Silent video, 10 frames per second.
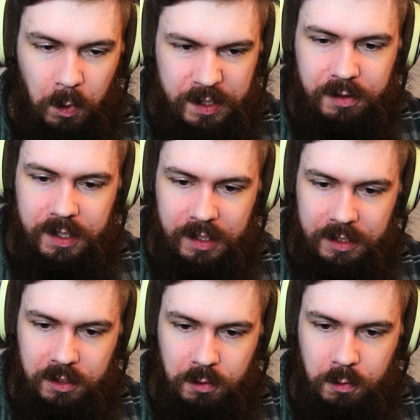One thing
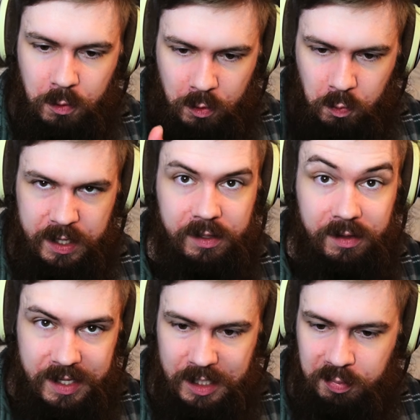that's cool with
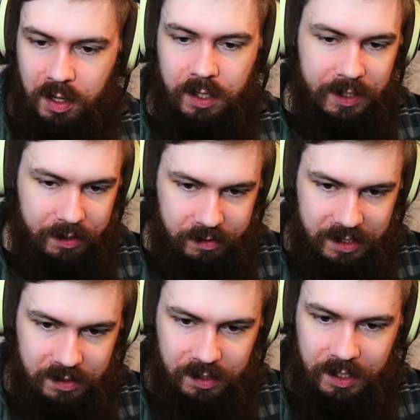this plugin, at
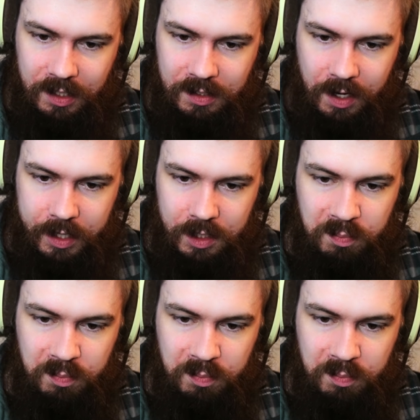least, is I can